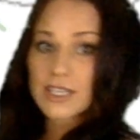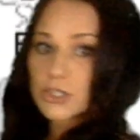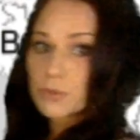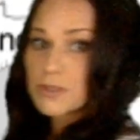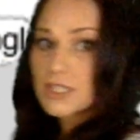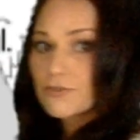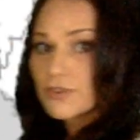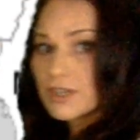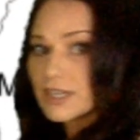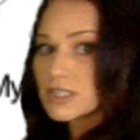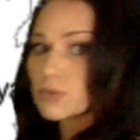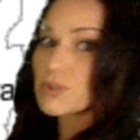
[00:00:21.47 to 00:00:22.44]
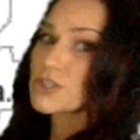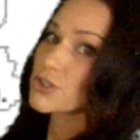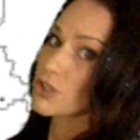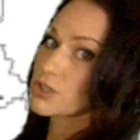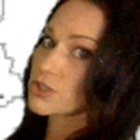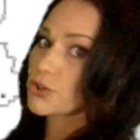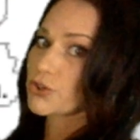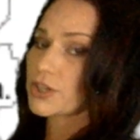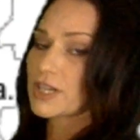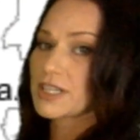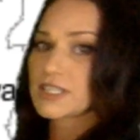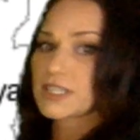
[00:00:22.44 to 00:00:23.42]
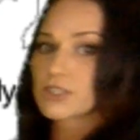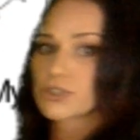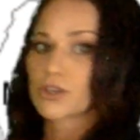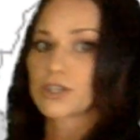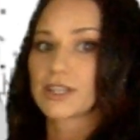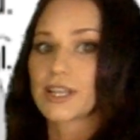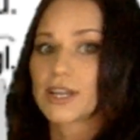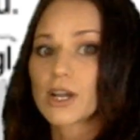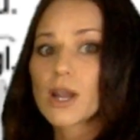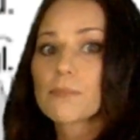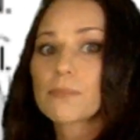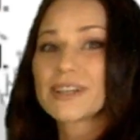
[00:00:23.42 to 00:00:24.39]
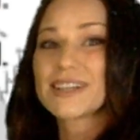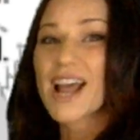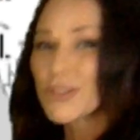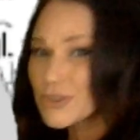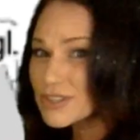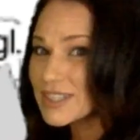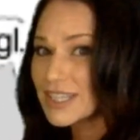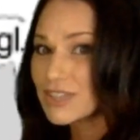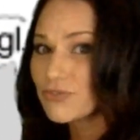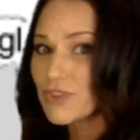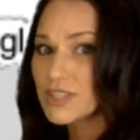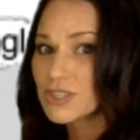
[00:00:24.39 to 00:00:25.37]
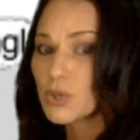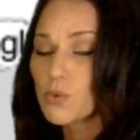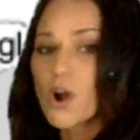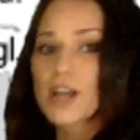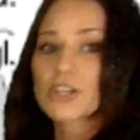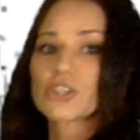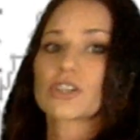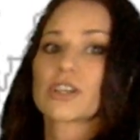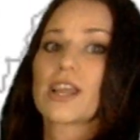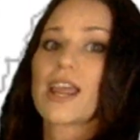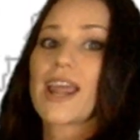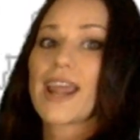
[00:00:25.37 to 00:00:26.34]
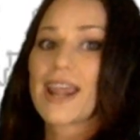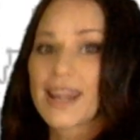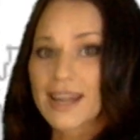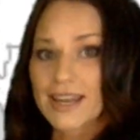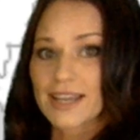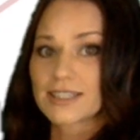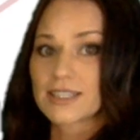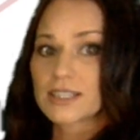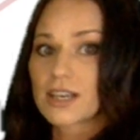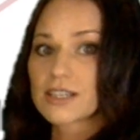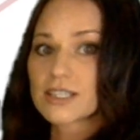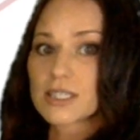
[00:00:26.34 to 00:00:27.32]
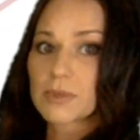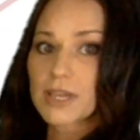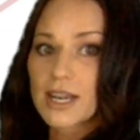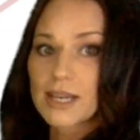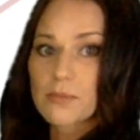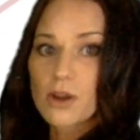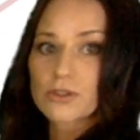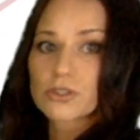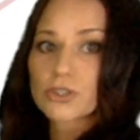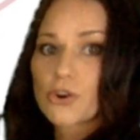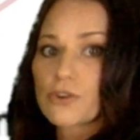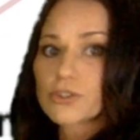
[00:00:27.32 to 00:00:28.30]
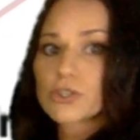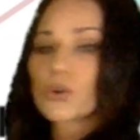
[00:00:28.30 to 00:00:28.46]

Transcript: the Eastern Pacific as it was just hurricane season starting there, but now there's an invest to watch and tons of spaghetti models to go